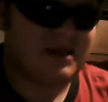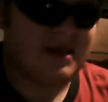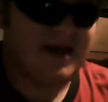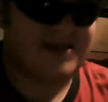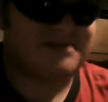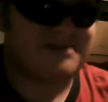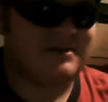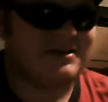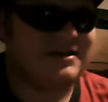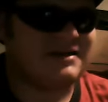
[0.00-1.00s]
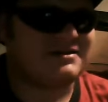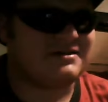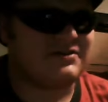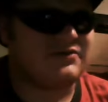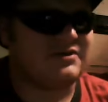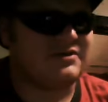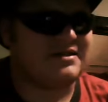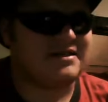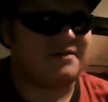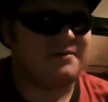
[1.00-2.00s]
I smelled it, and I was like, ooh, this is
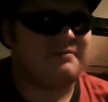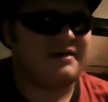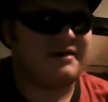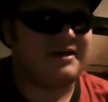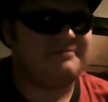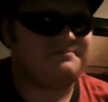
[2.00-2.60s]
going to be bad.